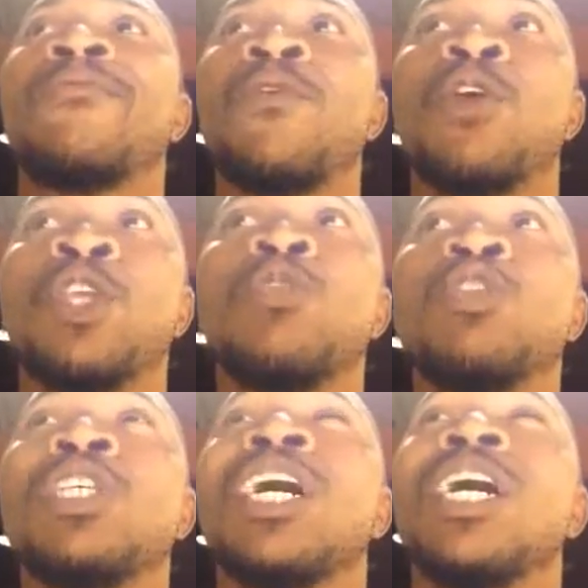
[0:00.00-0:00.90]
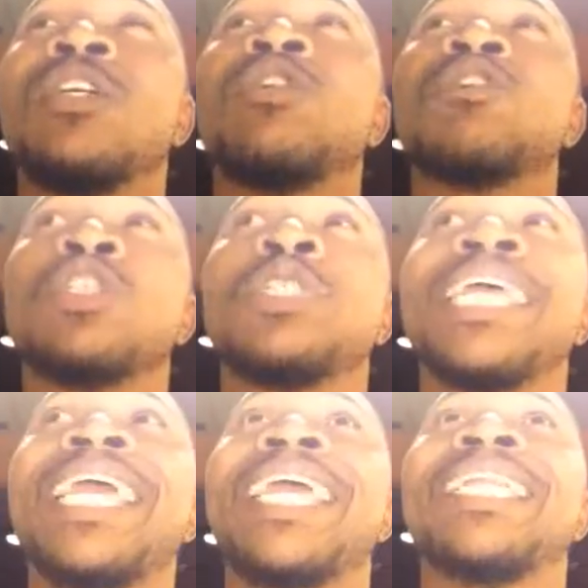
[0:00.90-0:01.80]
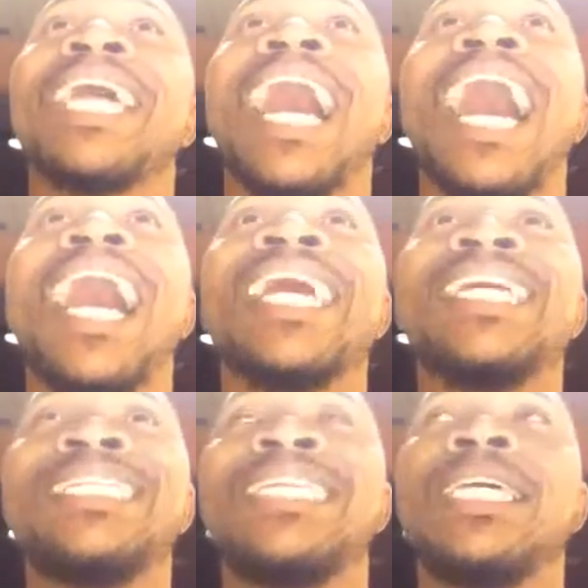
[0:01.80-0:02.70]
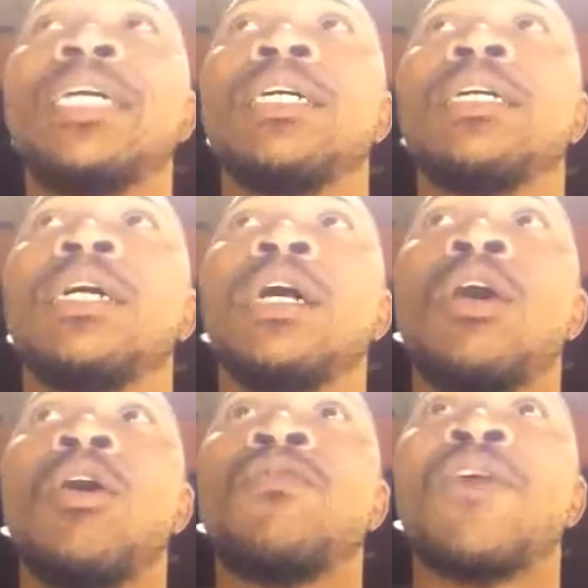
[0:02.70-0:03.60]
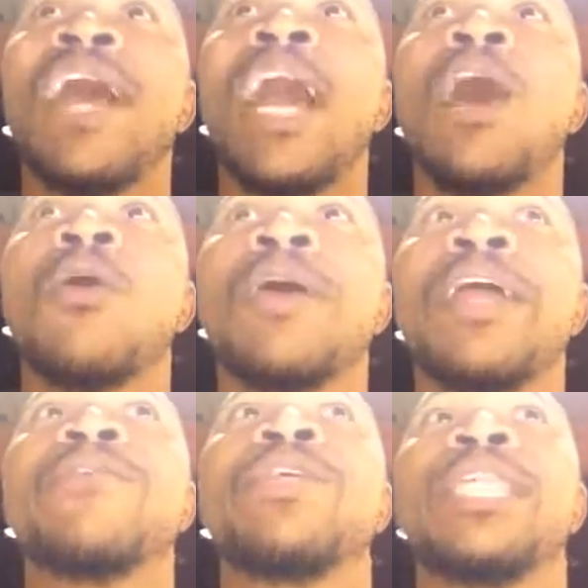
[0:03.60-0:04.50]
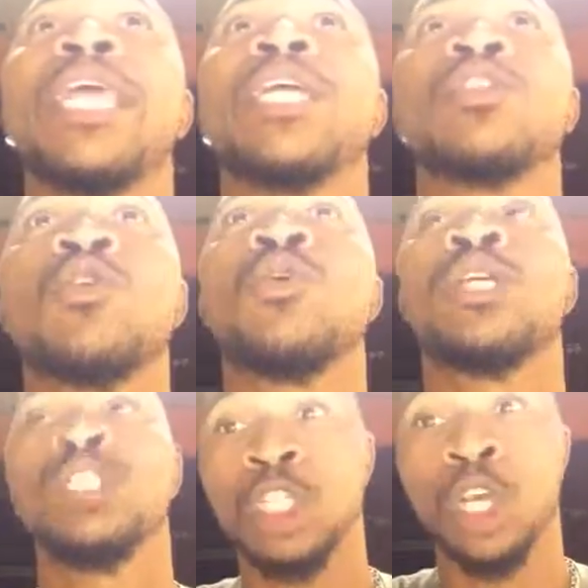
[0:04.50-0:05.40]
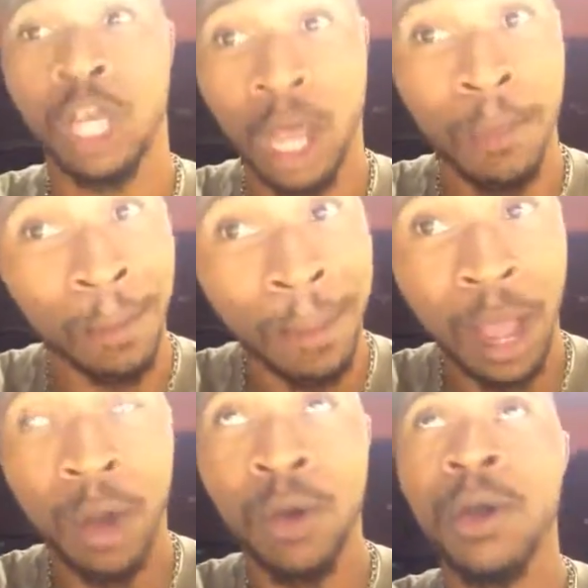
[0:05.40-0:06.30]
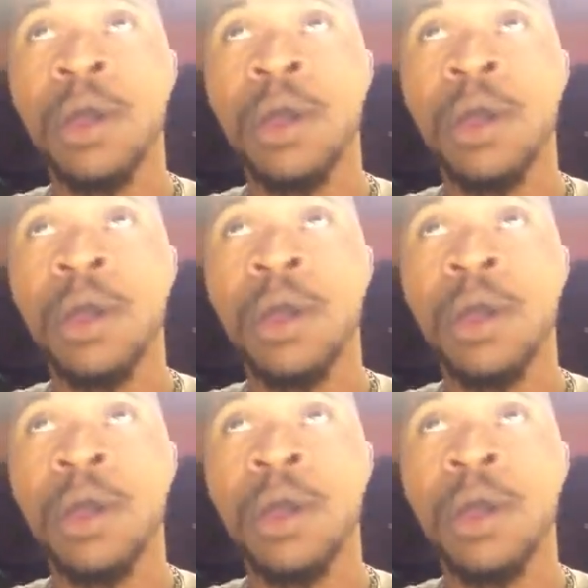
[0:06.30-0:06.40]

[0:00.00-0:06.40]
for you to understand the idea of how everything is going to come about.